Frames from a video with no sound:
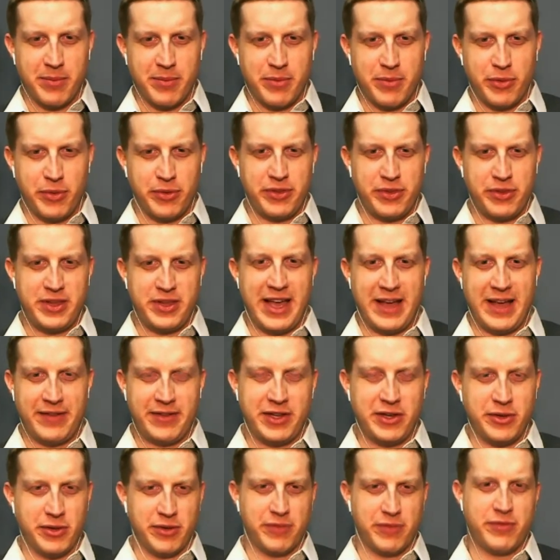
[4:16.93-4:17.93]
booth. You have to
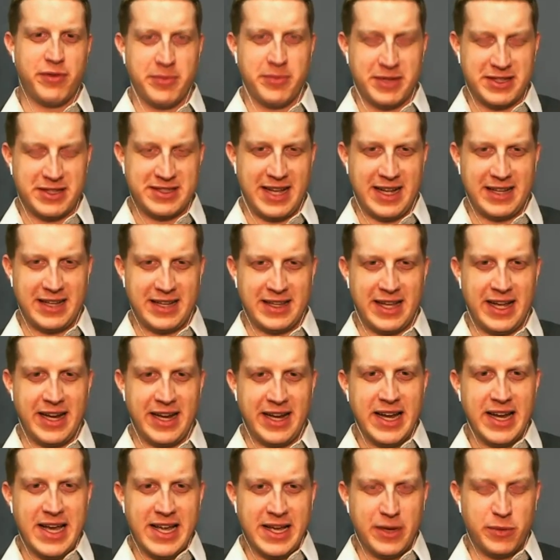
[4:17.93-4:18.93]
do it from the sideline.
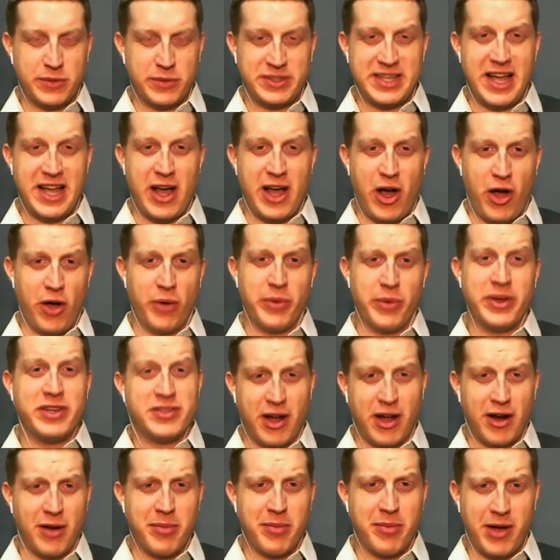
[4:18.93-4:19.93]
Was that always
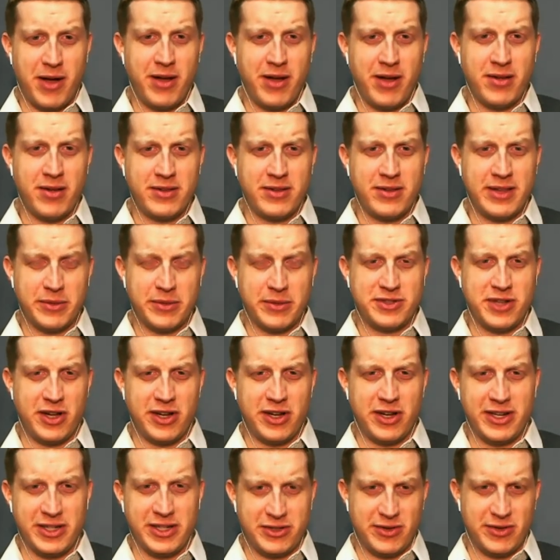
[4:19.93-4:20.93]
Harbaugh that was
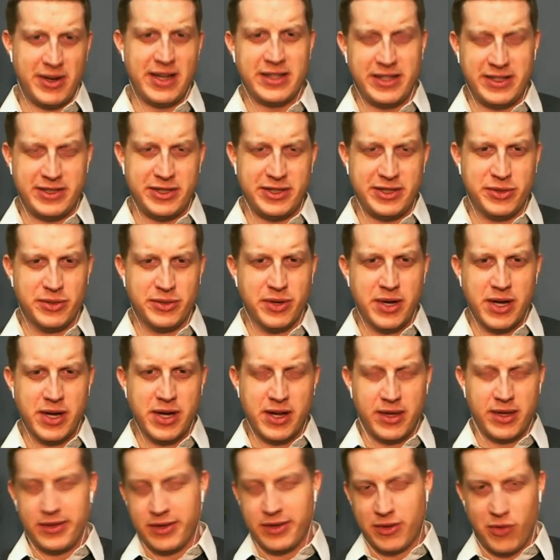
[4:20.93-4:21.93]
talking directly to
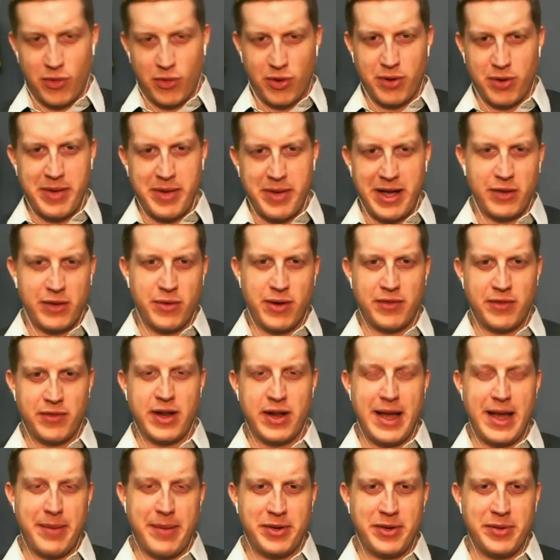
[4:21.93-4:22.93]
the quarterback, whoever
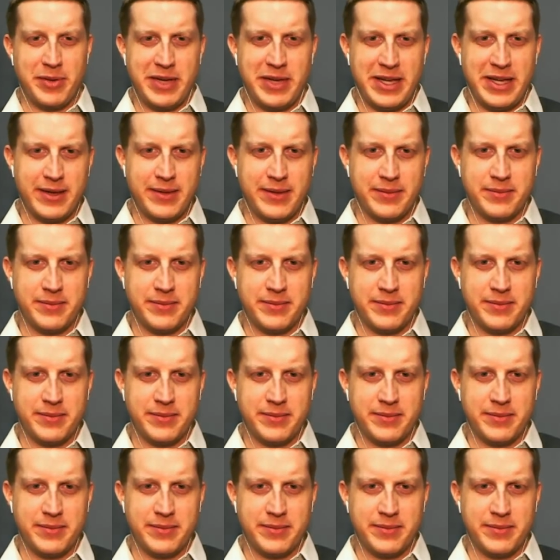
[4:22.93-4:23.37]
it happened to be?